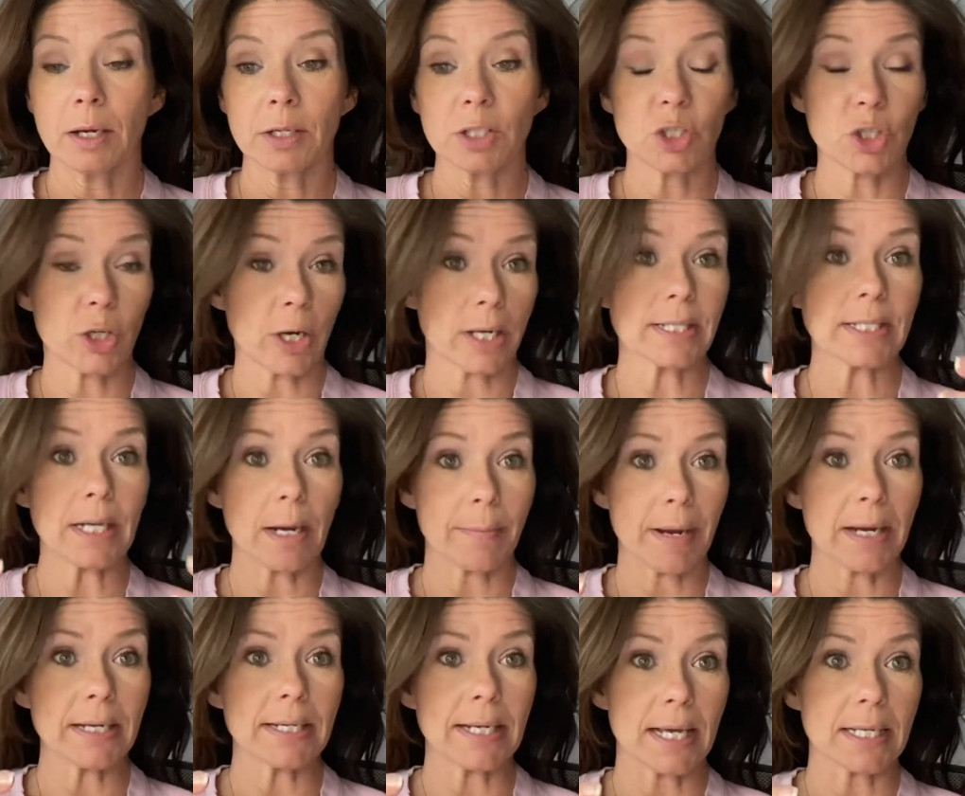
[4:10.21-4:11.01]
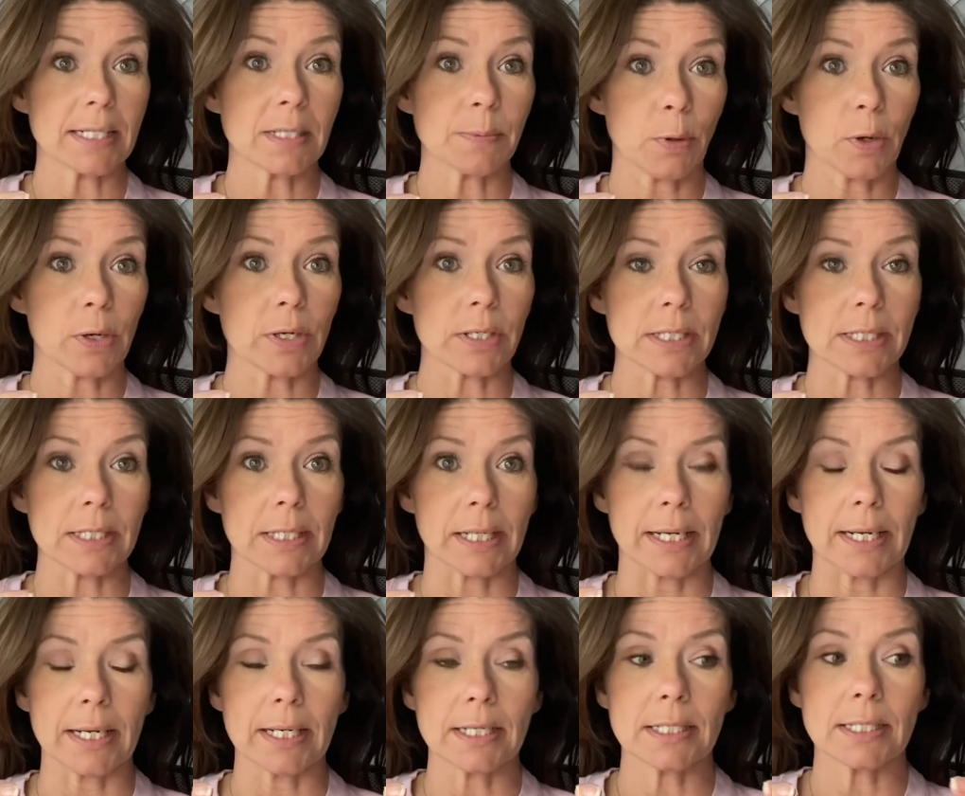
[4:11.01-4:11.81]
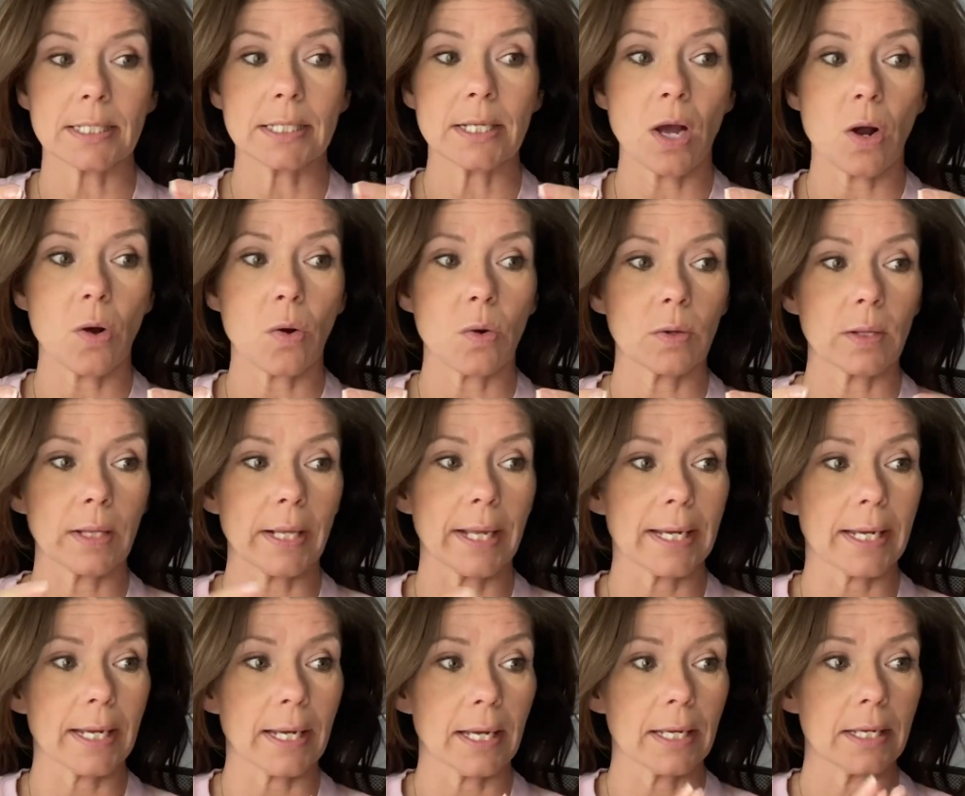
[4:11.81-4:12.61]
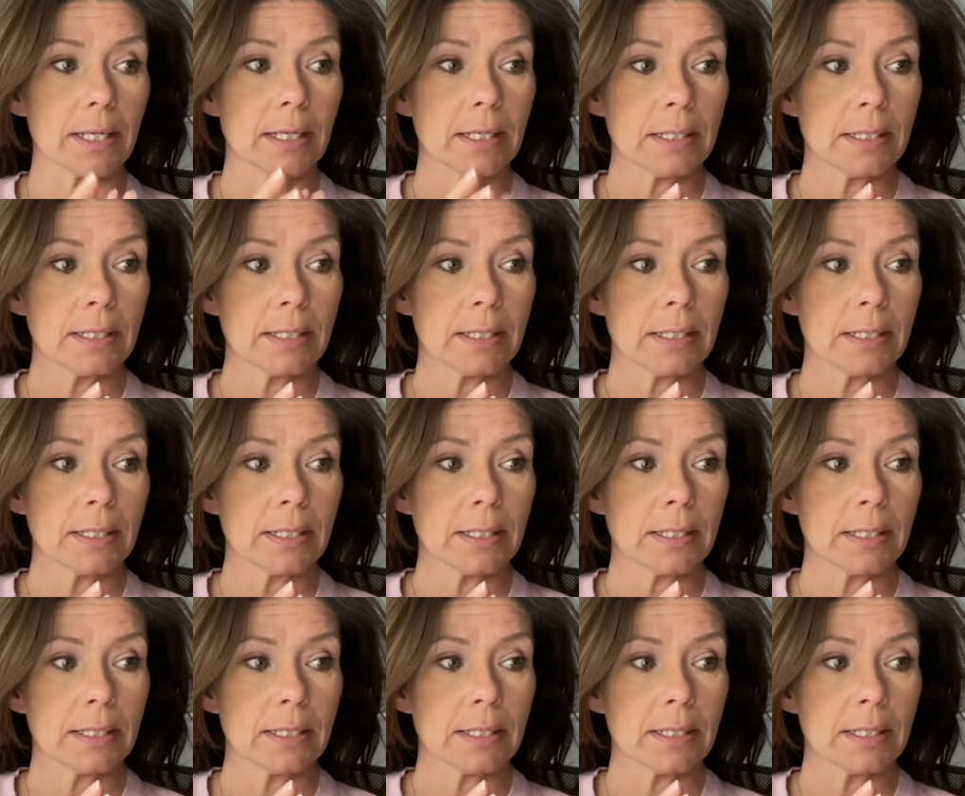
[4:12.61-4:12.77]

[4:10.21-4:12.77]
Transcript: just on my desk personally. So like